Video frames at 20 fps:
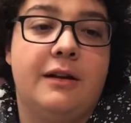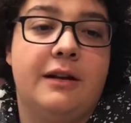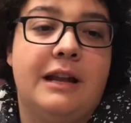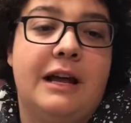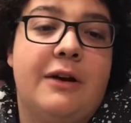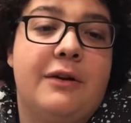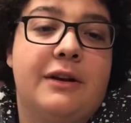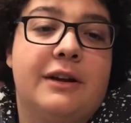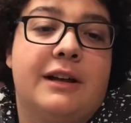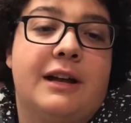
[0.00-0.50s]

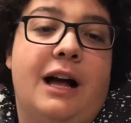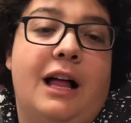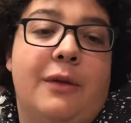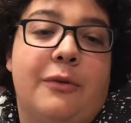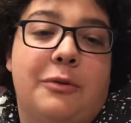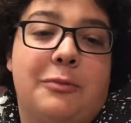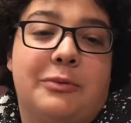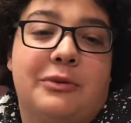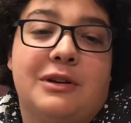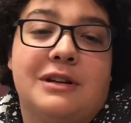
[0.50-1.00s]
Now on to
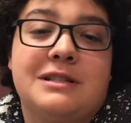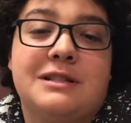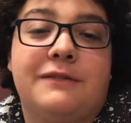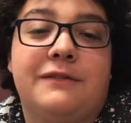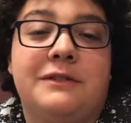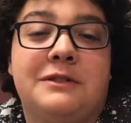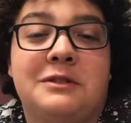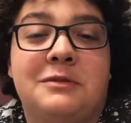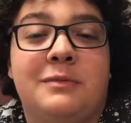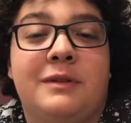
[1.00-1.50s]
Colin with
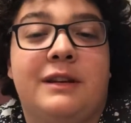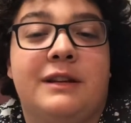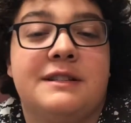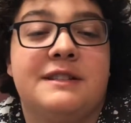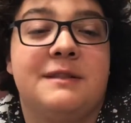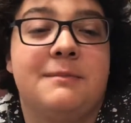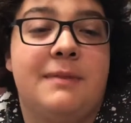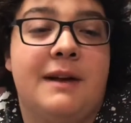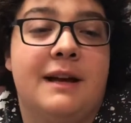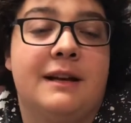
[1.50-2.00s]
progressivism and its
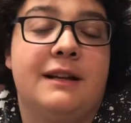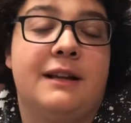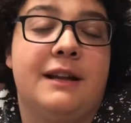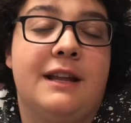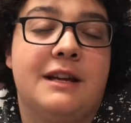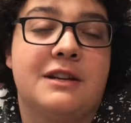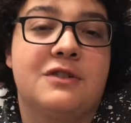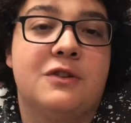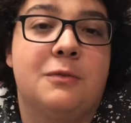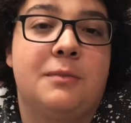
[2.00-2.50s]
impact on
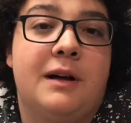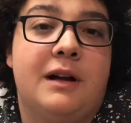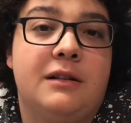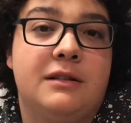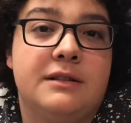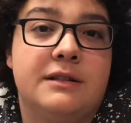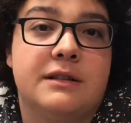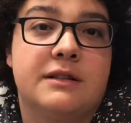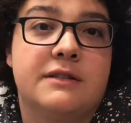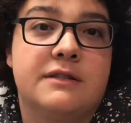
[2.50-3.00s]
national
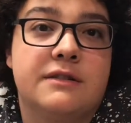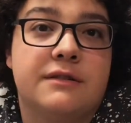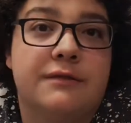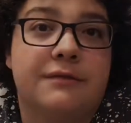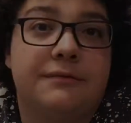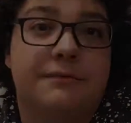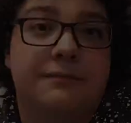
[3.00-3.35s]
politics.